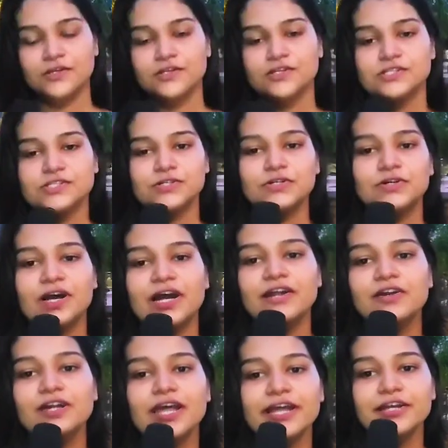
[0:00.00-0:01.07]
So I
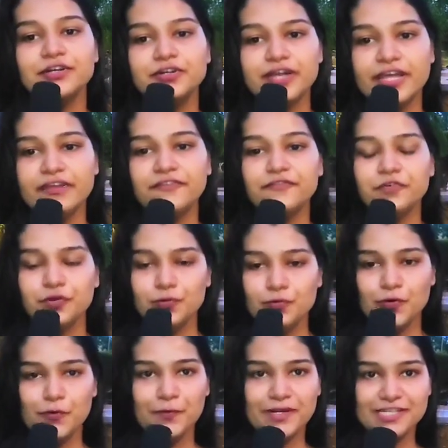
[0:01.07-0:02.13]
would like to take few
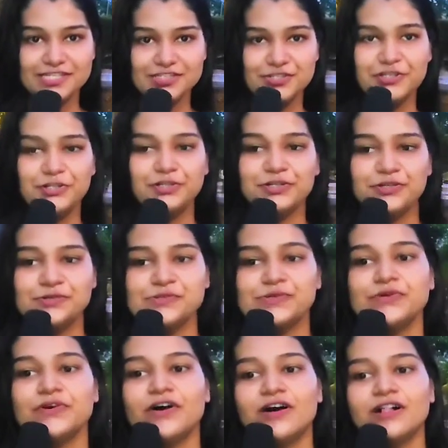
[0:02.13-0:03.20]
moments to introduce
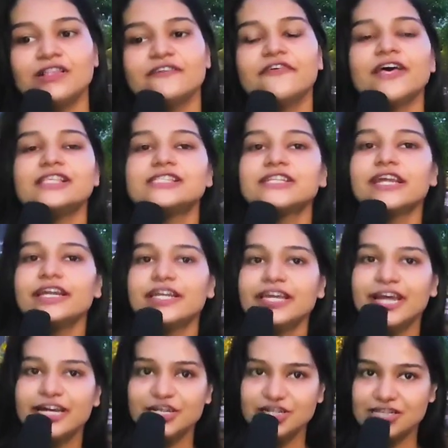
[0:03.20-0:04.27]
you all the fascinating
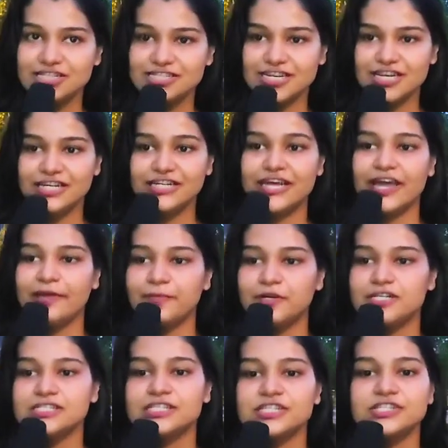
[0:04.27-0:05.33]
and culturally
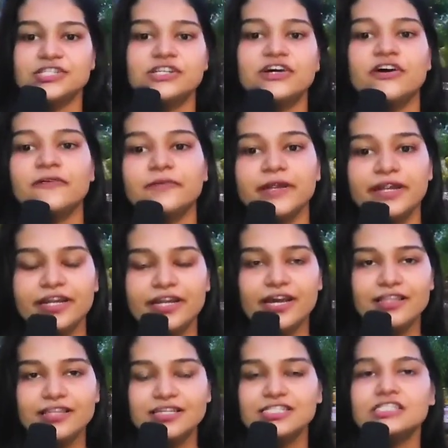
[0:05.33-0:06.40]
diverse region of India,
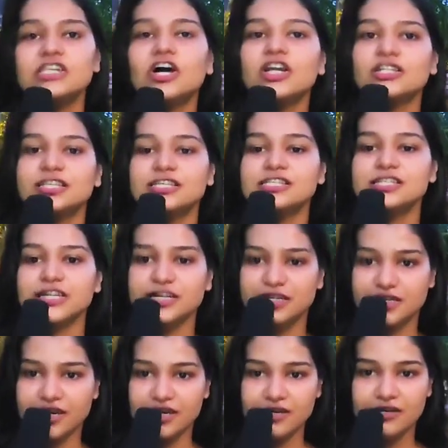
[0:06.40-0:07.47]
that is Northeast
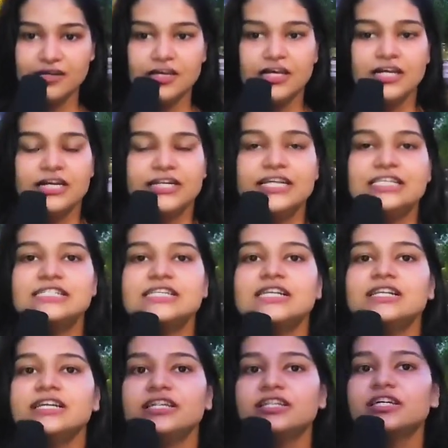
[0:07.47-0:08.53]
India.
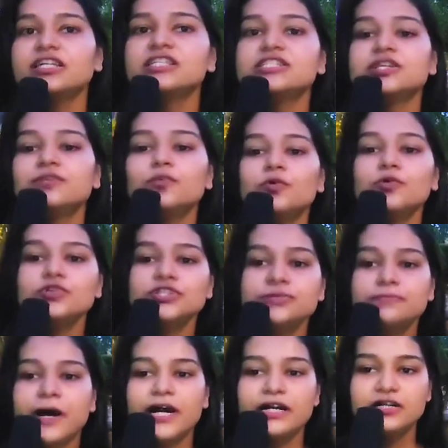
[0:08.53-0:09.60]
Nestled in the easternmost
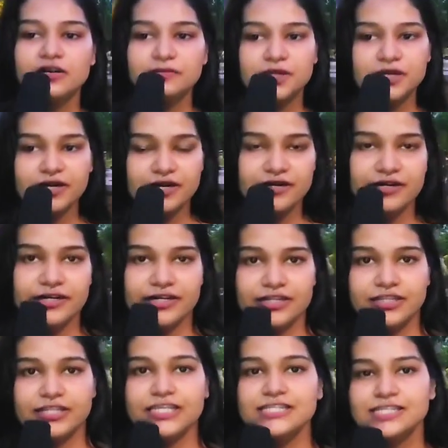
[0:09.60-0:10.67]
part of the country,
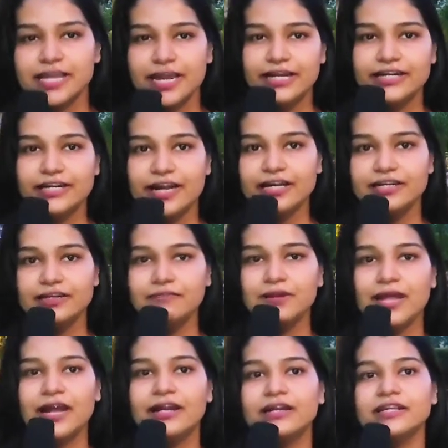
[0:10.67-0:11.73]
this attractive
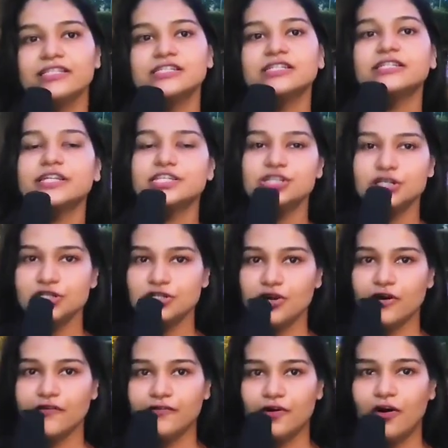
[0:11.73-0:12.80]
land is a treasure
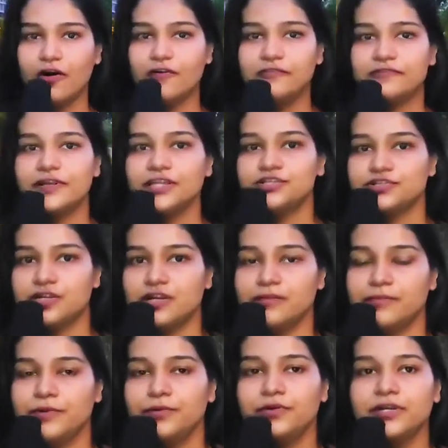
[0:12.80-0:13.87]
trove of natural
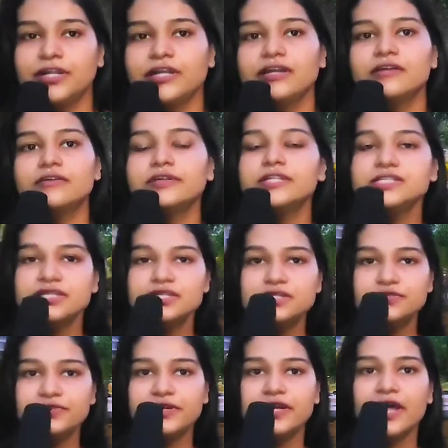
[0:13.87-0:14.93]
beauty, rich
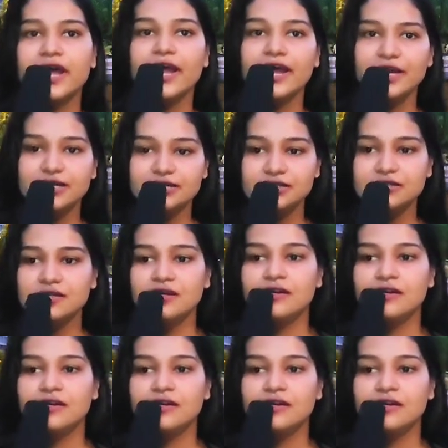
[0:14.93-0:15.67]
history and